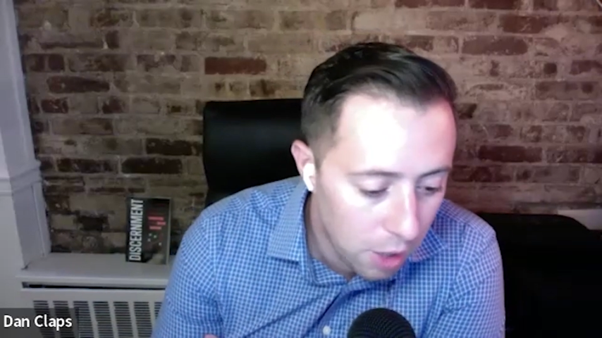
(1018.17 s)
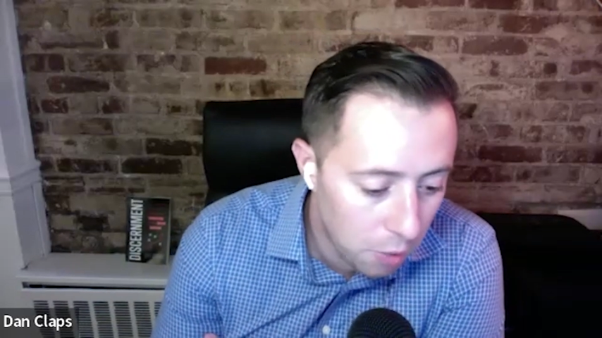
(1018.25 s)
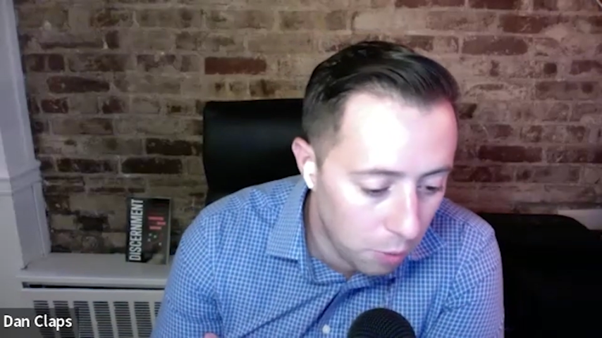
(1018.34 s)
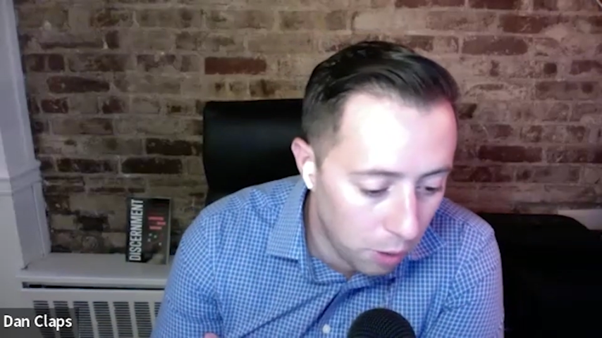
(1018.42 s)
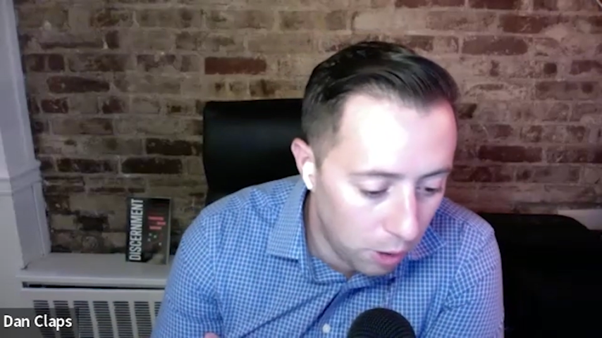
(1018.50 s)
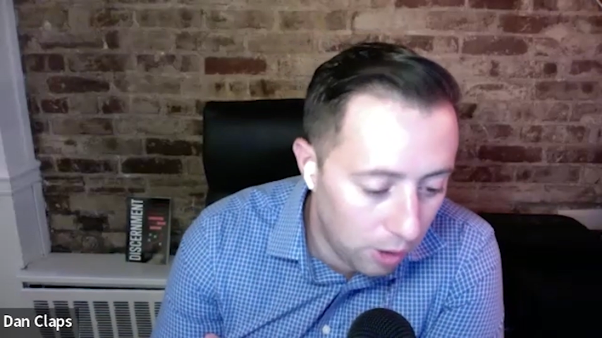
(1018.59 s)

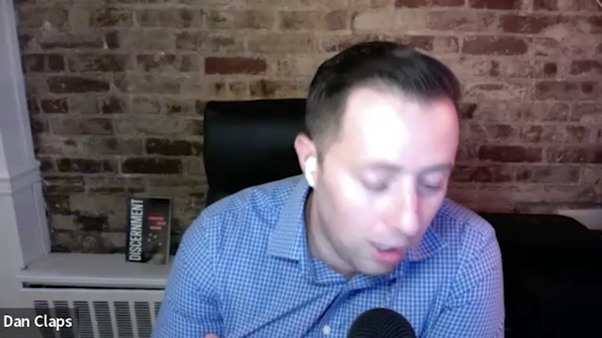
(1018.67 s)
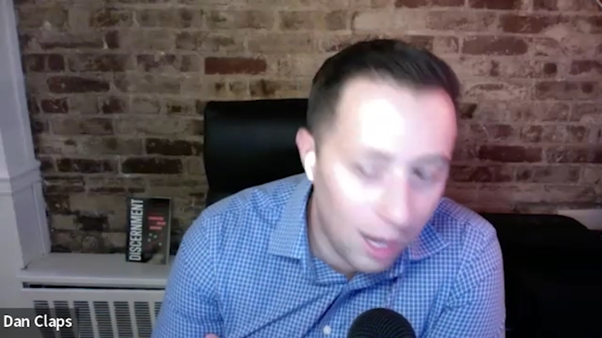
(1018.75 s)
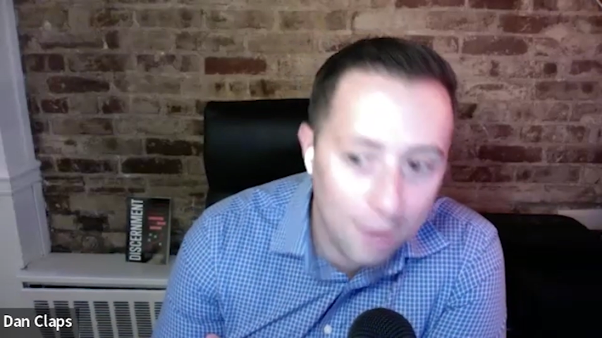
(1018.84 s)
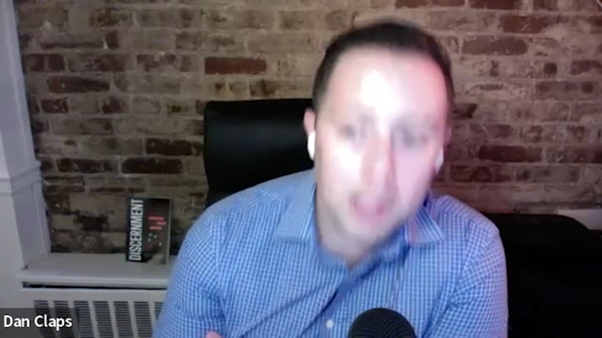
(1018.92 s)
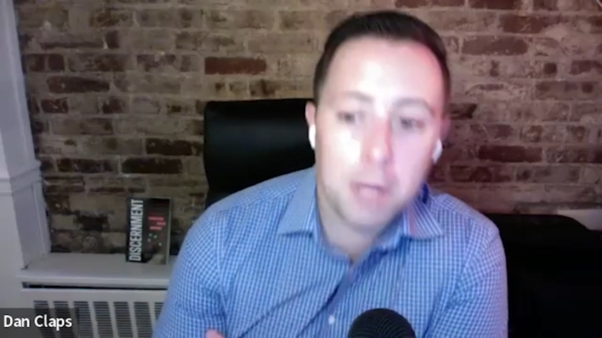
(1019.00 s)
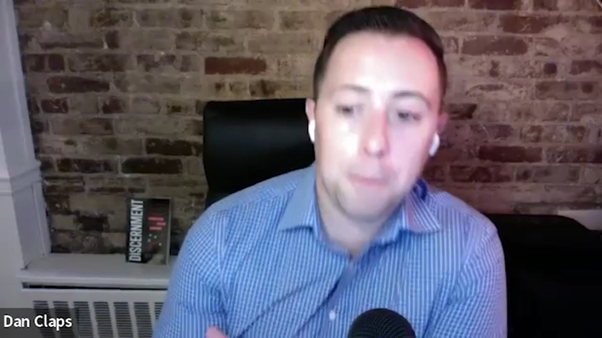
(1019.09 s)
Well, I've
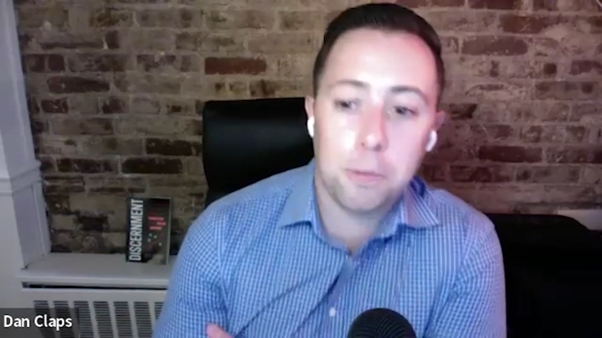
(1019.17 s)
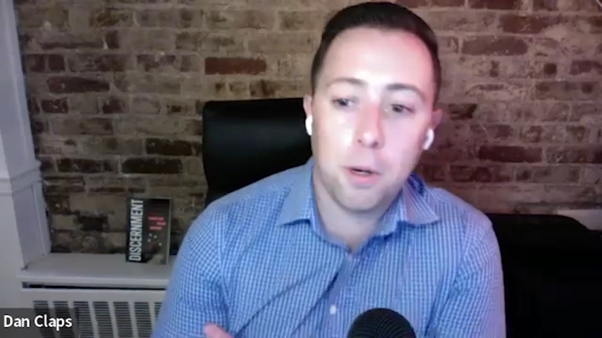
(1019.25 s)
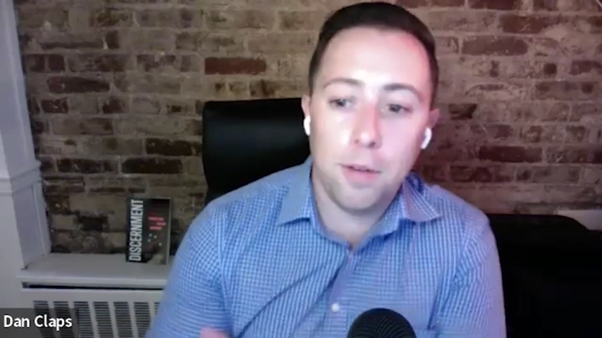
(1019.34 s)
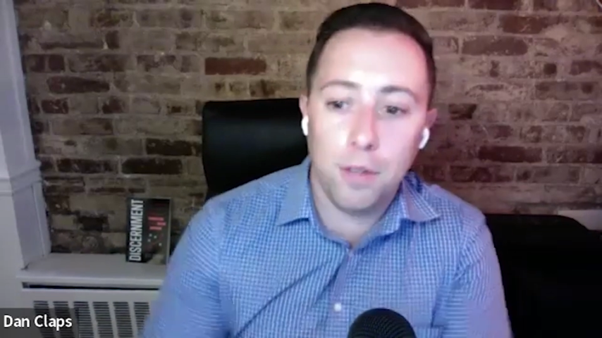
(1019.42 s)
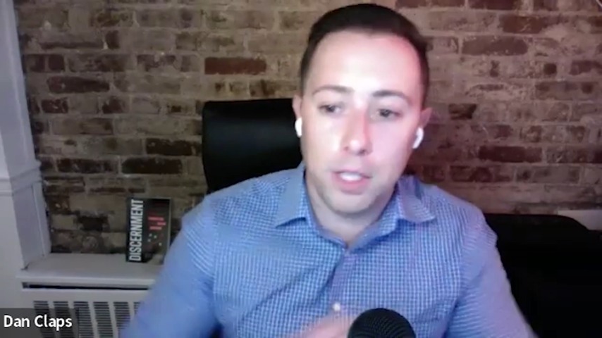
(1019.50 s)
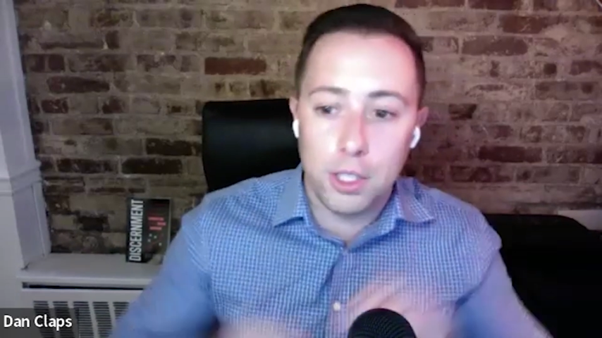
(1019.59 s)
had the
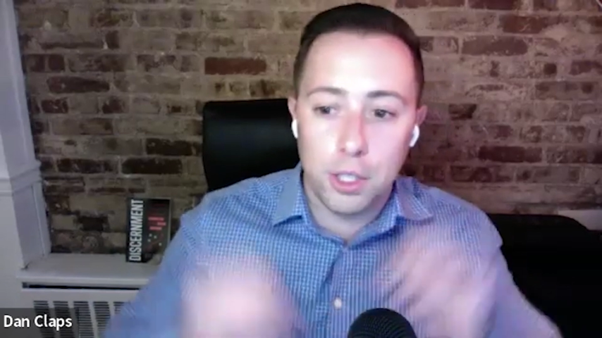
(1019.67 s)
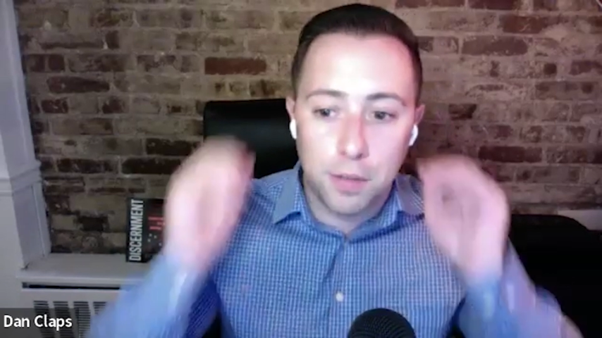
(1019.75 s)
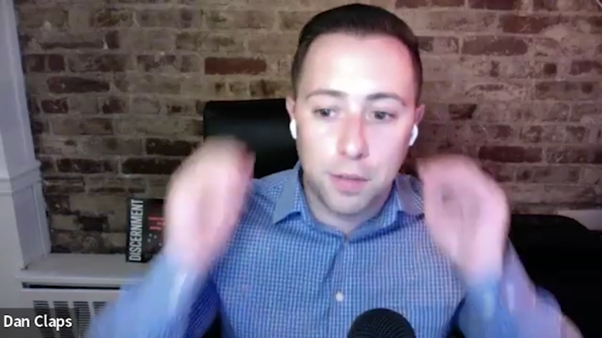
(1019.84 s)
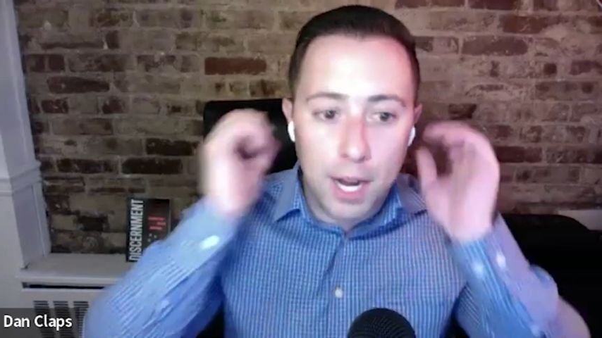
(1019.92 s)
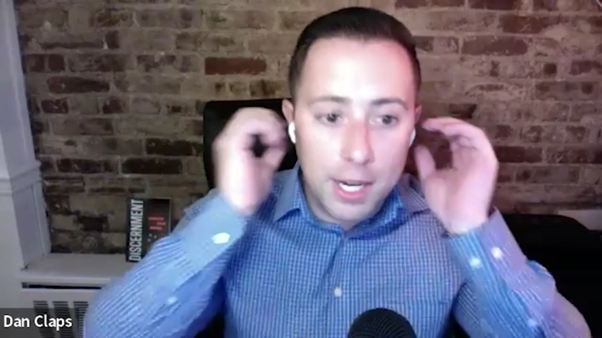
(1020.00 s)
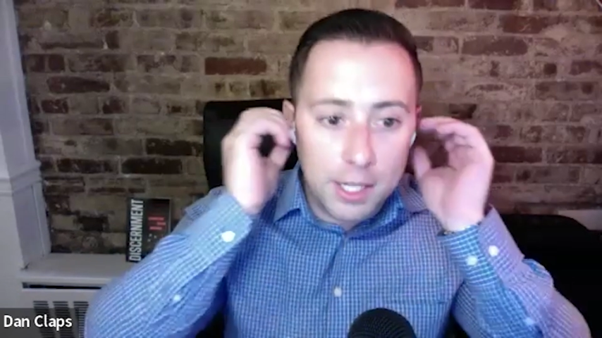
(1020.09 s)
privilege of
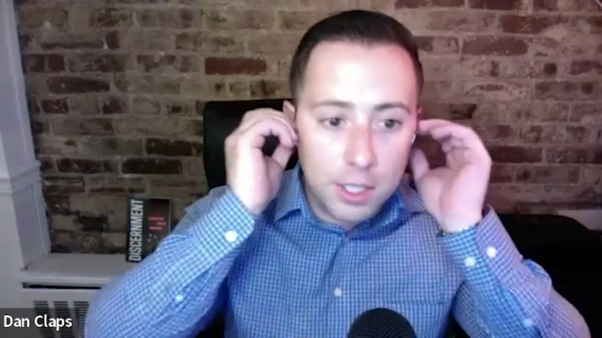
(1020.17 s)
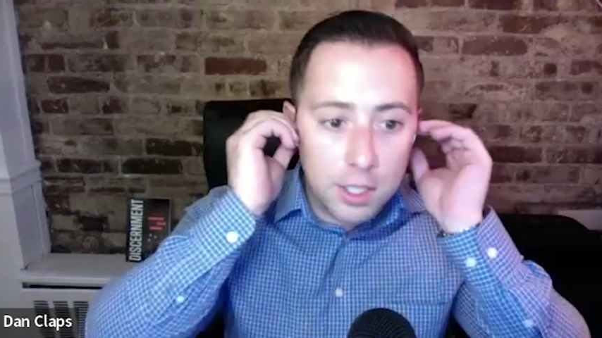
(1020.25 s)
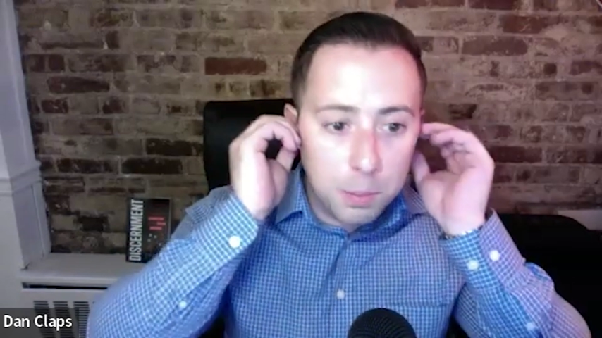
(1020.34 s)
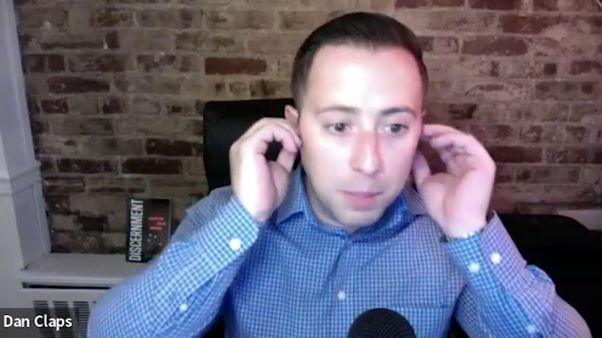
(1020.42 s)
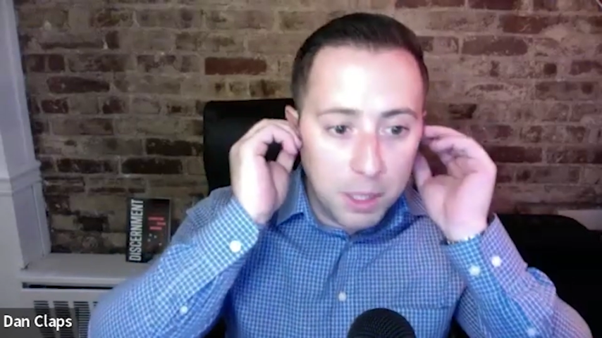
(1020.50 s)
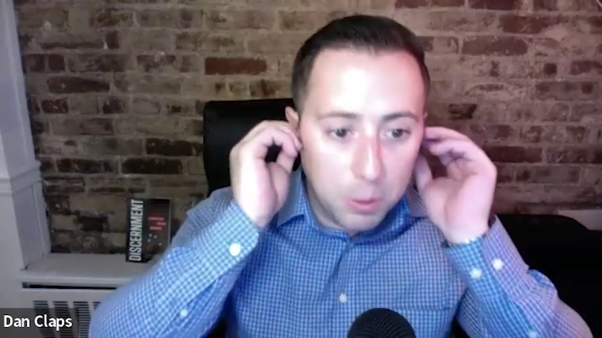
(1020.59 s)
getting to
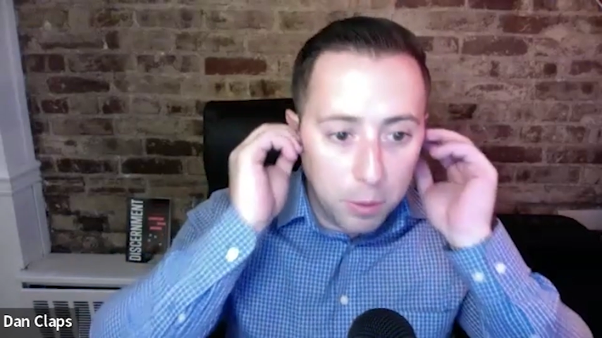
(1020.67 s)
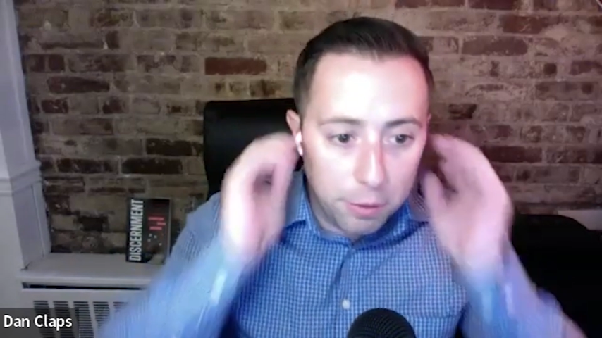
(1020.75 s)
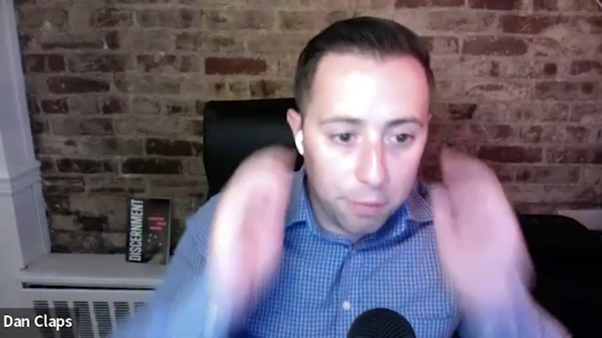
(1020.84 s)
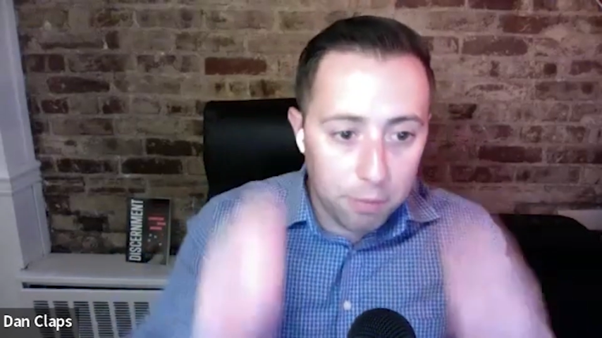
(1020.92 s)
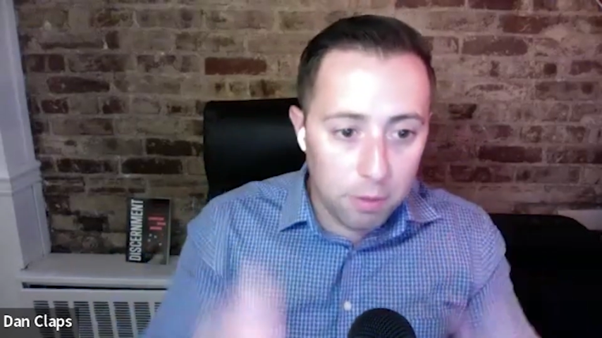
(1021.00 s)
speak with